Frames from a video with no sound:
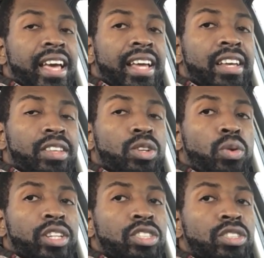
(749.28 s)
Any other
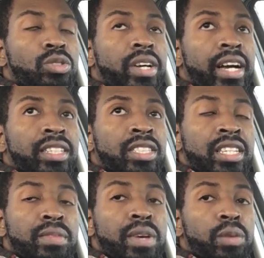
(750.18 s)
questions, you guys
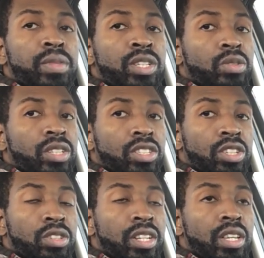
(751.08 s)
email me. You
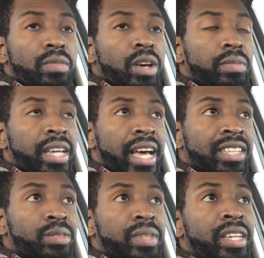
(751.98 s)
continue to email me,
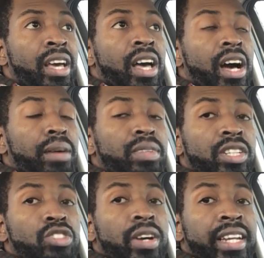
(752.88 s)
ask me. I'm going
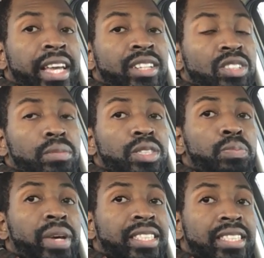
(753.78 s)
to try and answer them as
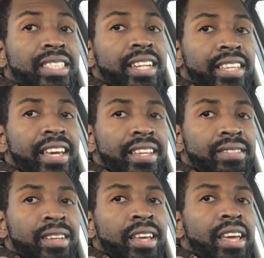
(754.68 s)
best as I
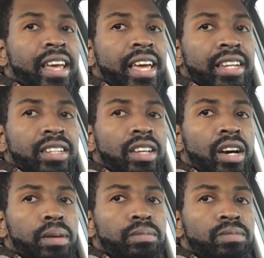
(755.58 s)
can. And
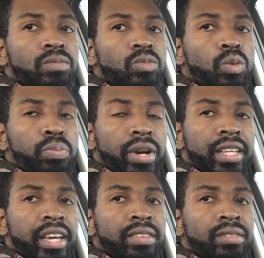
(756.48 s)
we'll pray
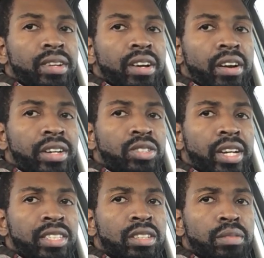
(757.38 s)
together. All right, you
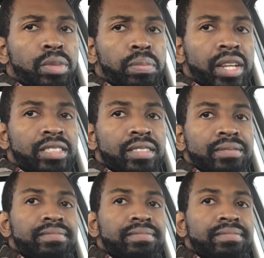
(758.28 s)
guys? Be blessed.